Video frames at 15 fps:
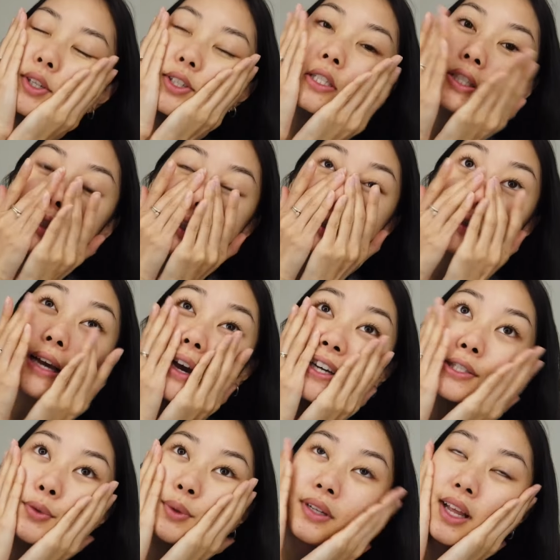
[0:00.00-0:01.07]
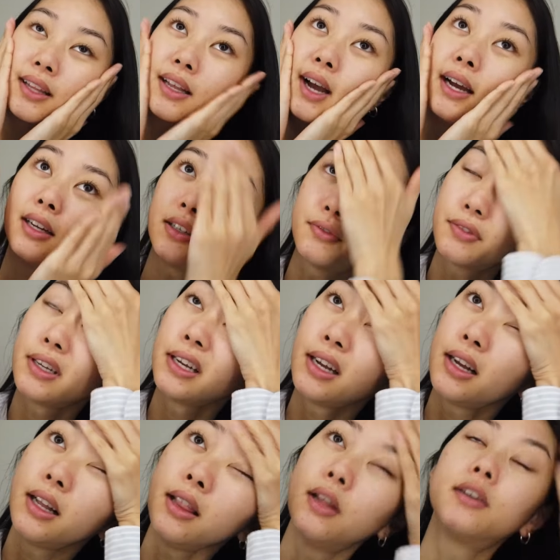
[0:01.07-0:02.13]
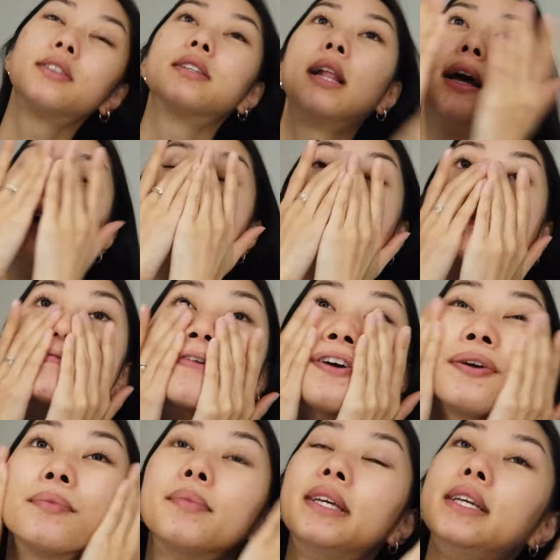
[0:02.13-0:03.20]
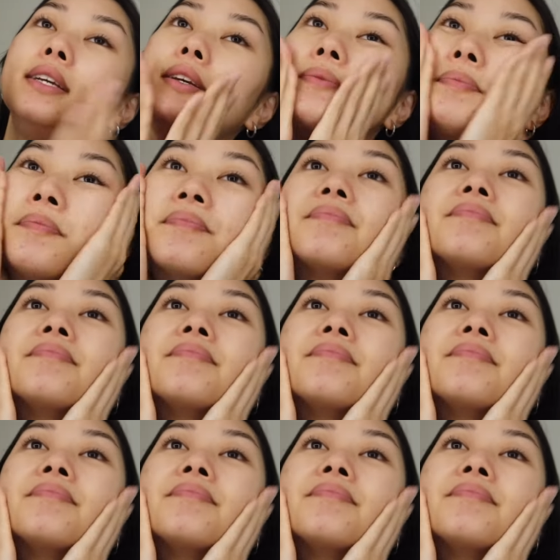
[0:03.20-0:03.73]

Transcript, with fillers: wanted to show you guys what that kind of looks like for me,